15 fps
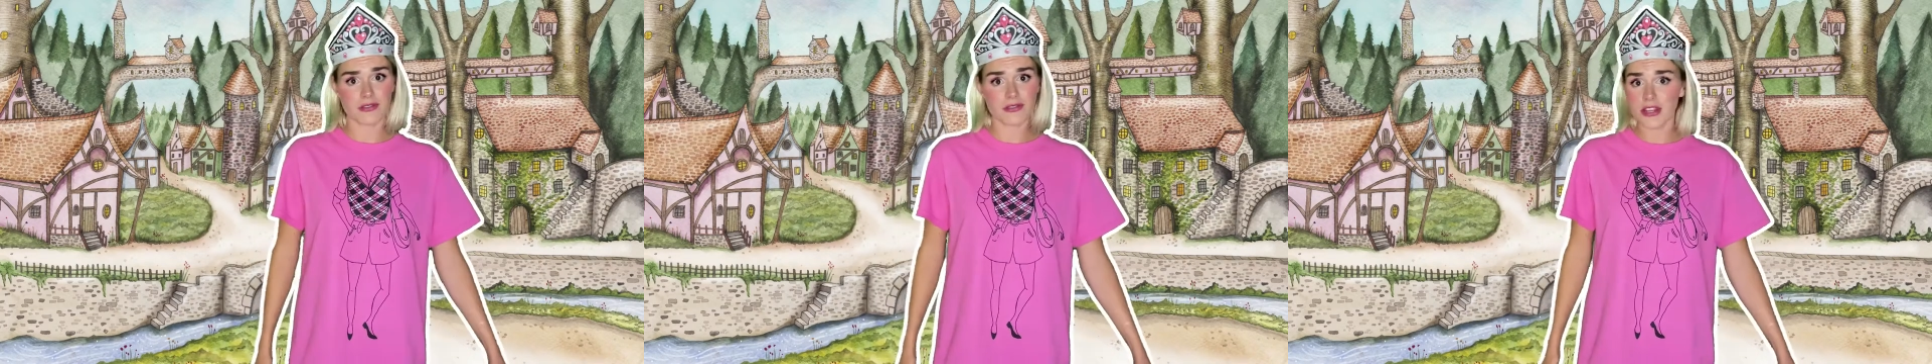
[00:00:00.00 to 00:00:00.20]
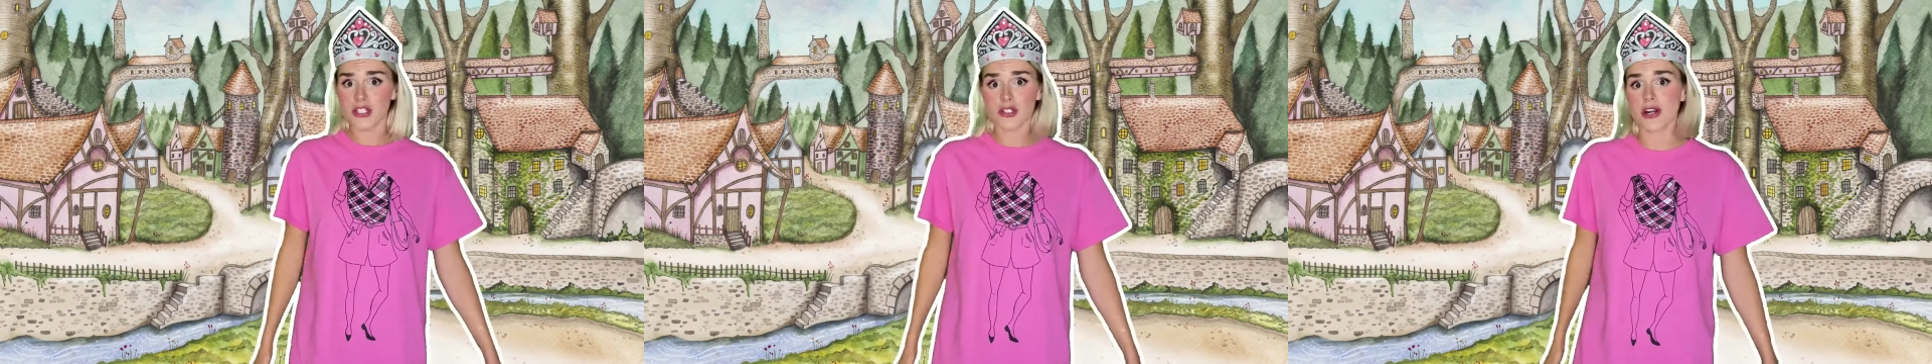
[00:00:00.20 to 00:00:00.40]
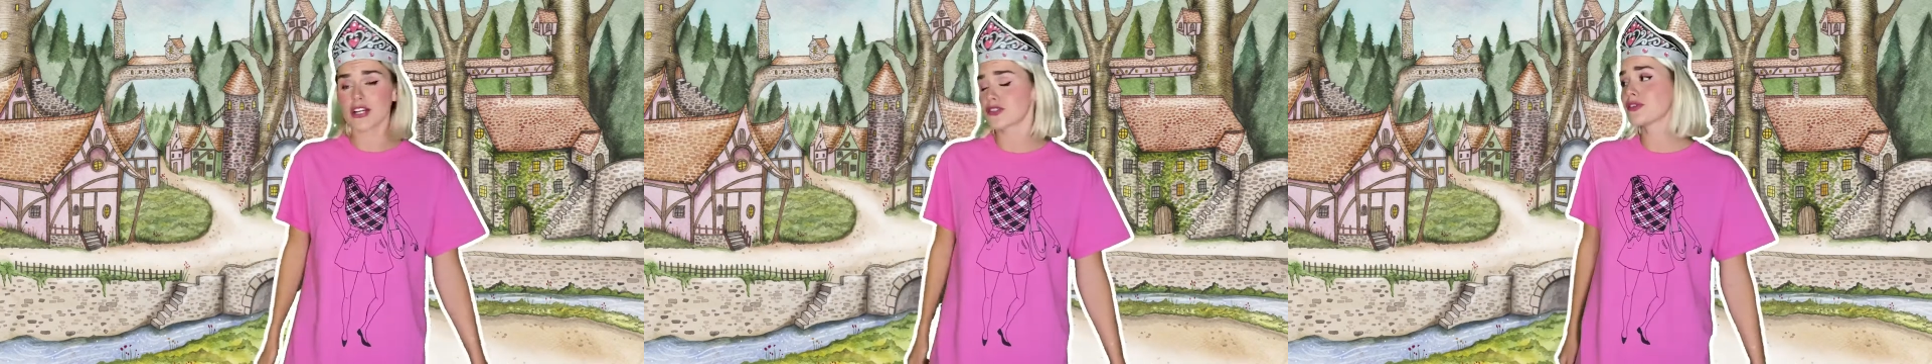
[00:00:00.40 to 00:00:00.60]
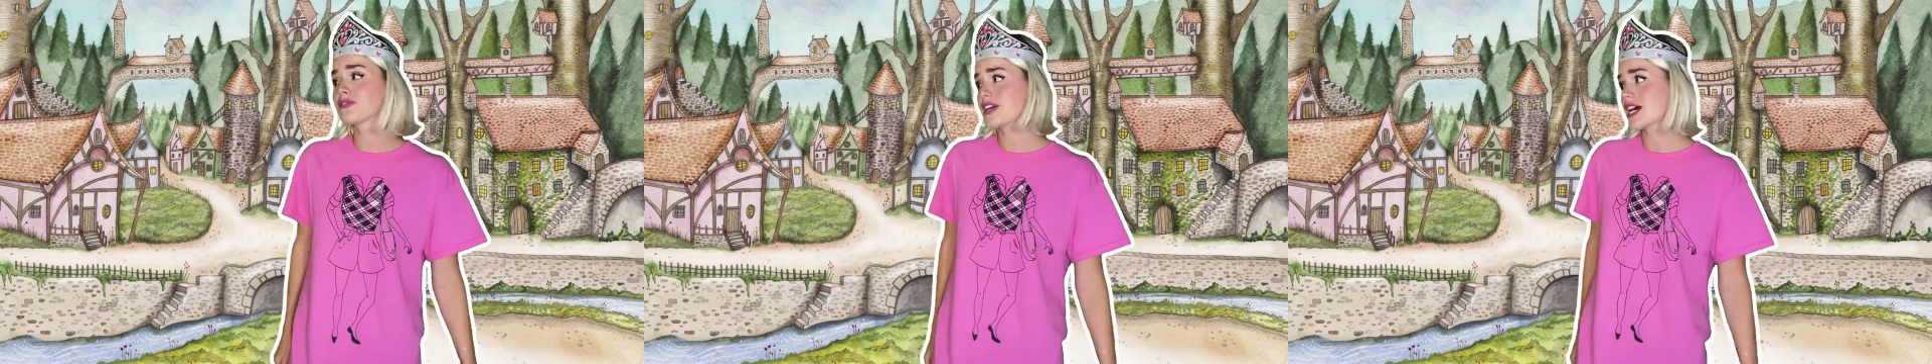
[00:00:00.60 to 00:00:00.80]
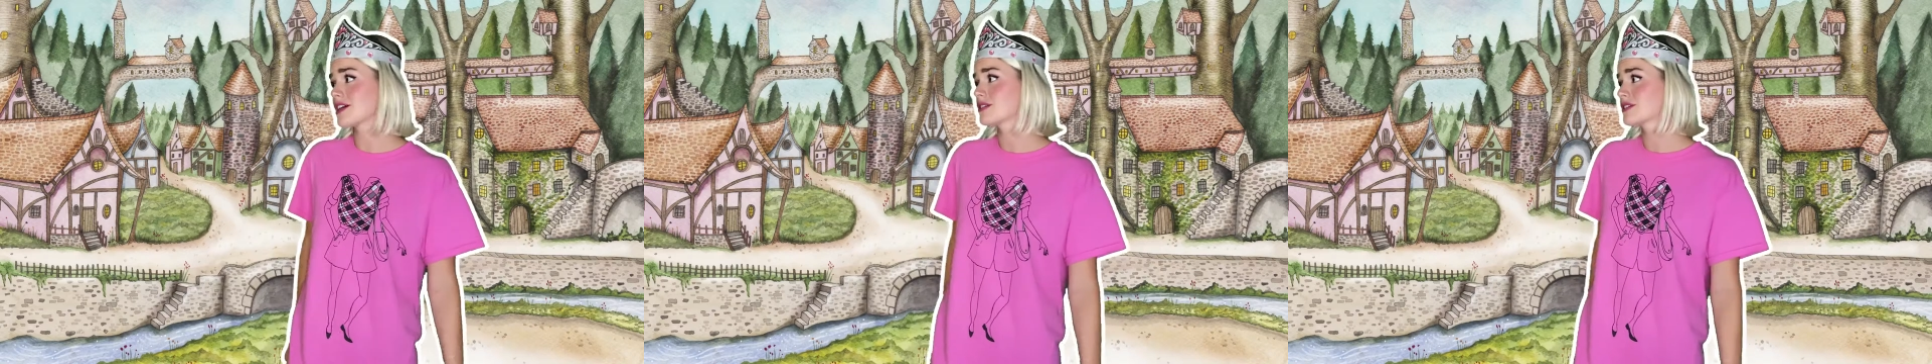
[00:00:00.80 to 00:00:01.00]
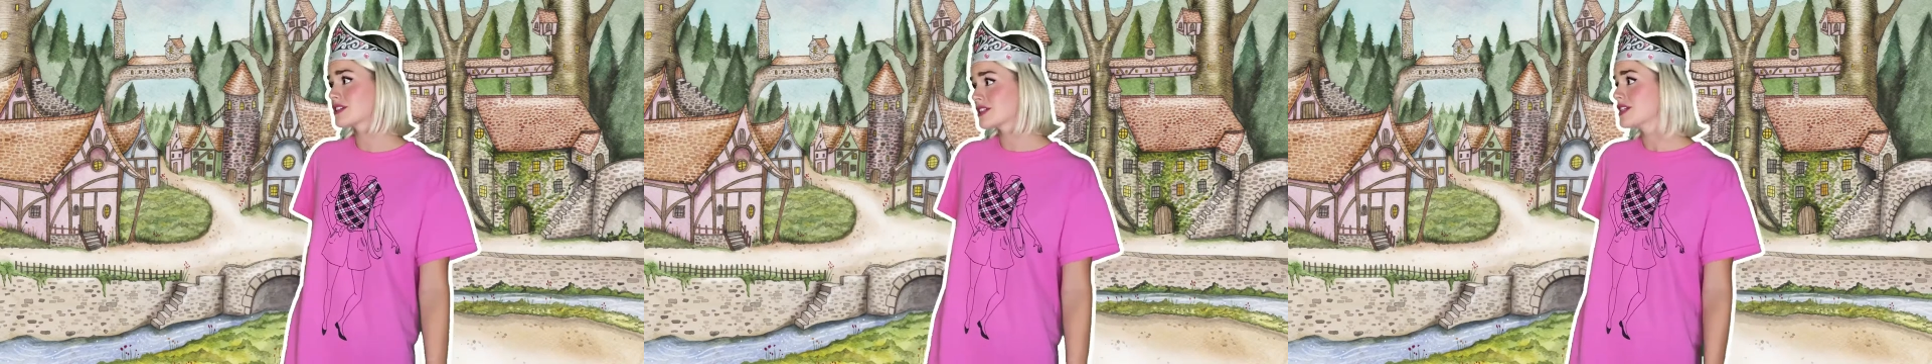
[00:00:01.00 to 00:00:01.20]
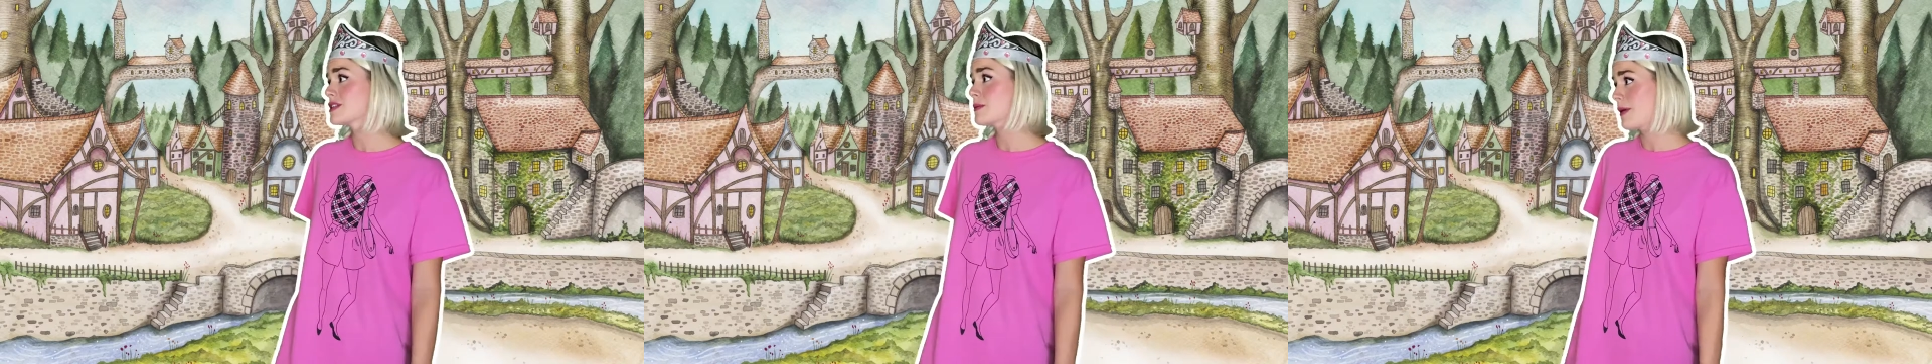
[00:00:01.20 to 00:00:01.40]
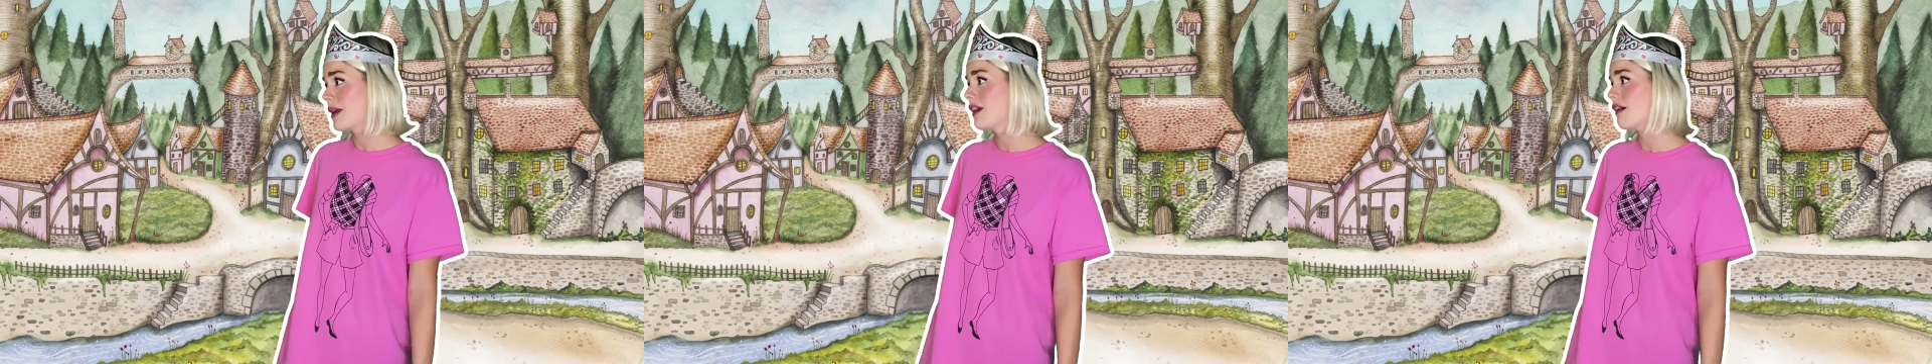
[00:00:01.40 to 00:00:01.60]
for the Treasury of Tales to
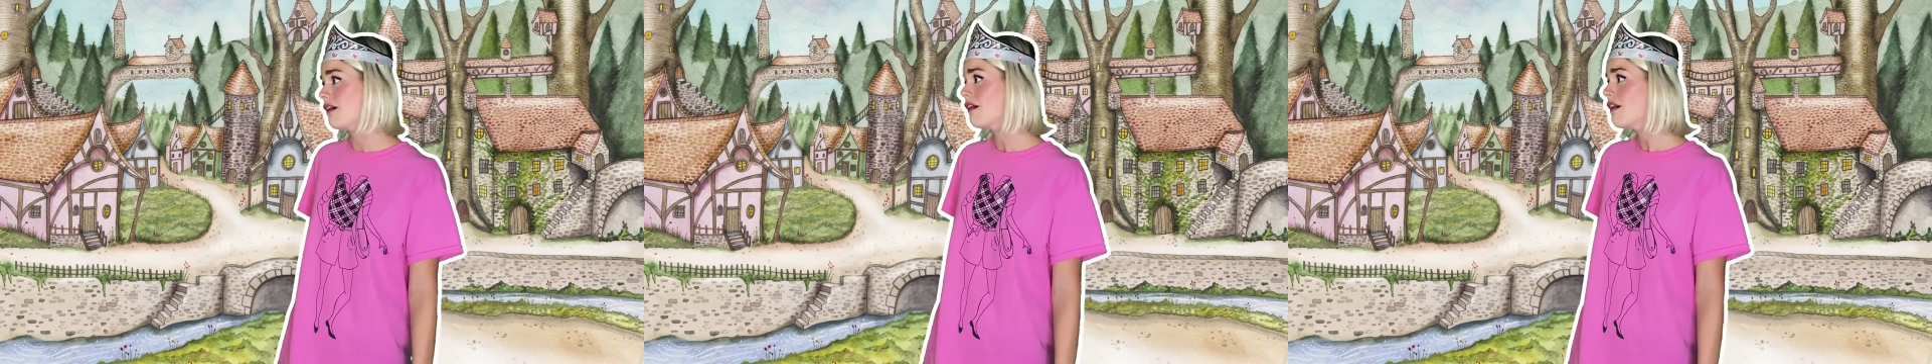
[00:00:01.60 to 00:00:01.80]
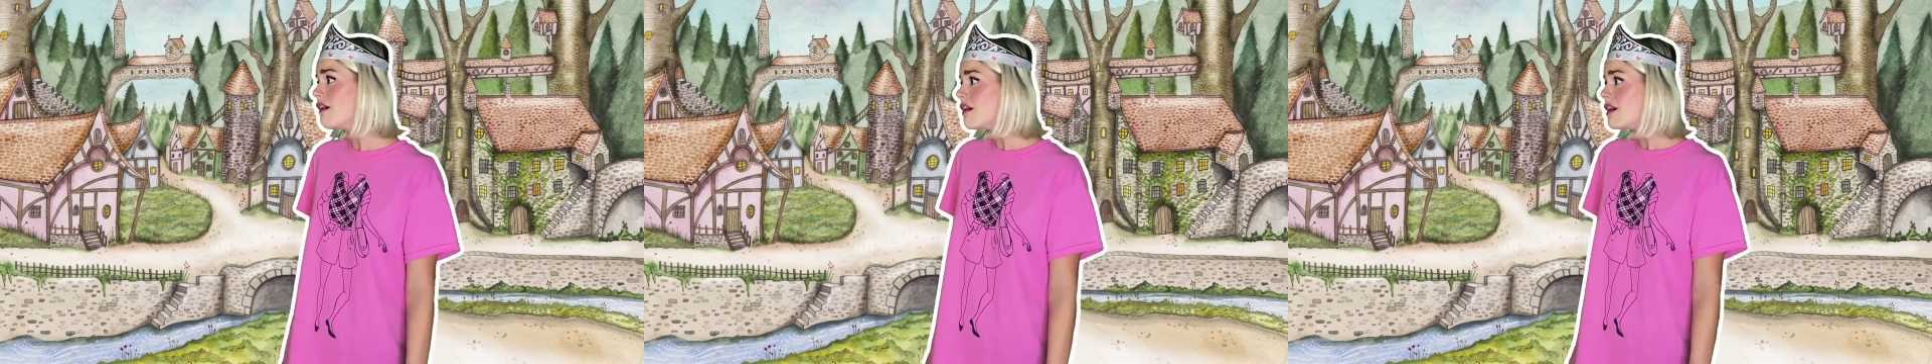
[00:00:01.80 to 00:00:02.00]
disappear